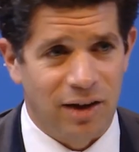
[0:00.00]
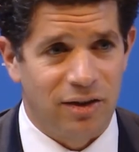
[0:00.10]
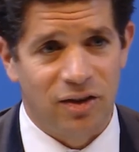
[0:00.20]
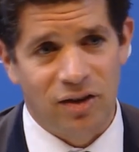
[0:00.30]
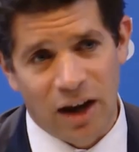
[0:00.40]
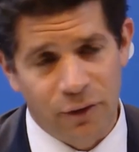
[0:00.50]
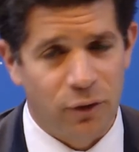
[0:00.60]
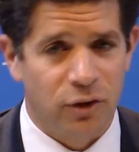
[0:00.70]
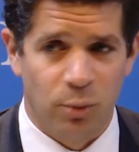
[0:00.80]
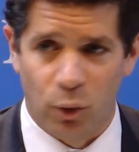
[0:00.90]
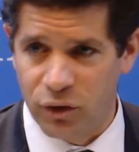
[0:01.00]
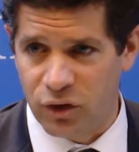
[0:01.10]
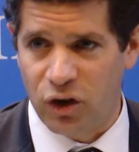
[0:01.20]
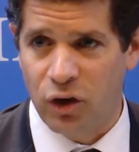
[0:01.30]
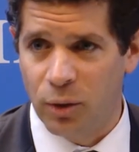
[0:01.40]
It's safer, it's more
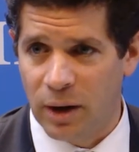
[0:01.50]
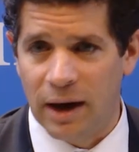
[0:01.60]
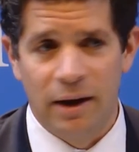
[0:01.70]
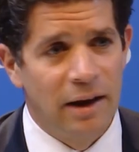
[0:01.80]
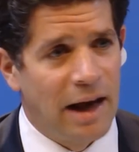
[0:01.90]
secure